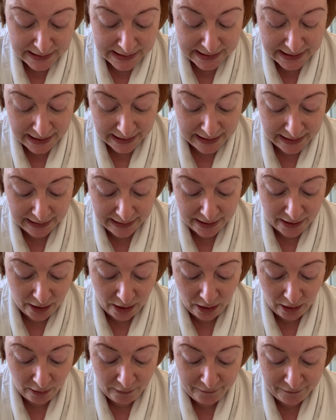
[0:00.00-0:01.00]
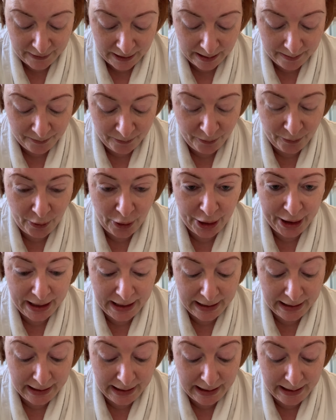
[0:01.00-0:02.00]
taking it off, I'm
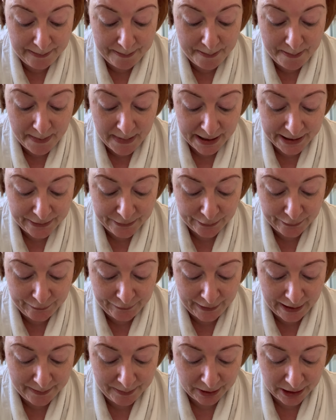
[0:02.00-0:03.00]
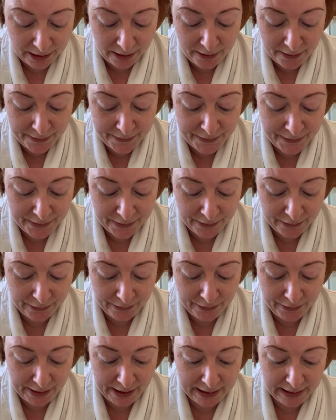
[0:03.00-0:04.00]
running a microfiber cloth,
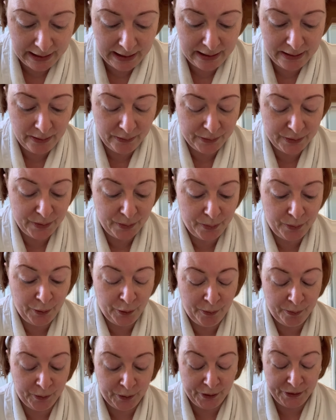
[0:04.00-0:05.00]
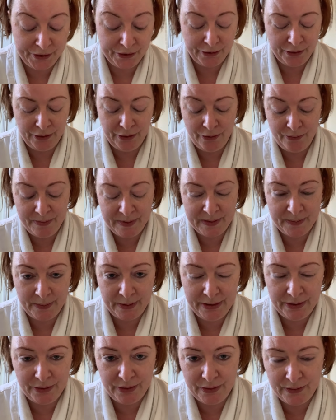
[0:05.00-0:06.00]
again under warm water. Always
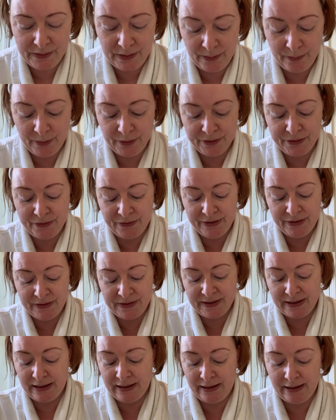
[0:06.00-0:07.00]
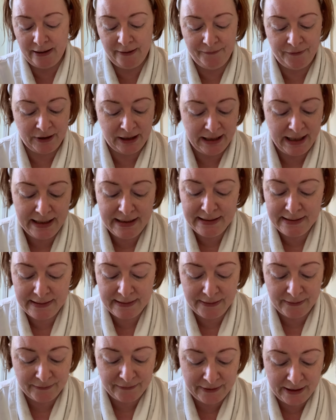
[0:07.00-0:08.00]
when you're using water in your skincare for
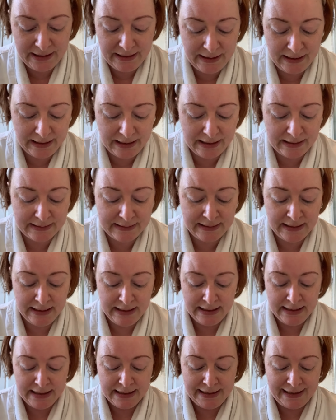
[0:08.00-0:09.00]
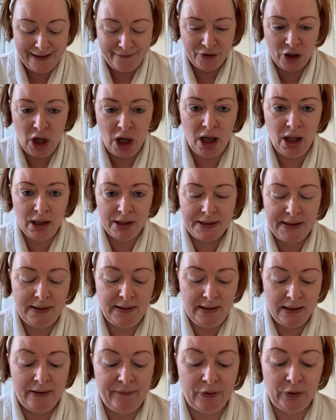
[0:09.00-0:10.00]
cleansing or for anything else, never hot,
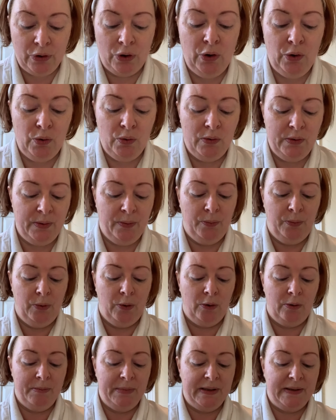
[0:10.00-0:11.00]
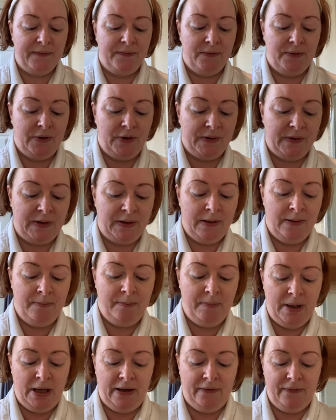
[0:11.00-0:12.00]
never cold, warm is just
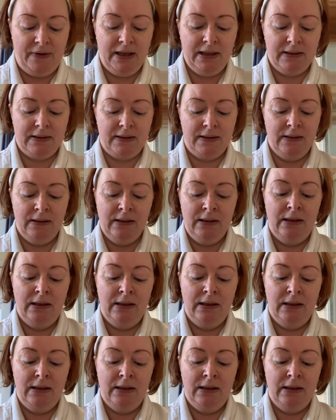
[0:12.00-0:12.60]
perfect.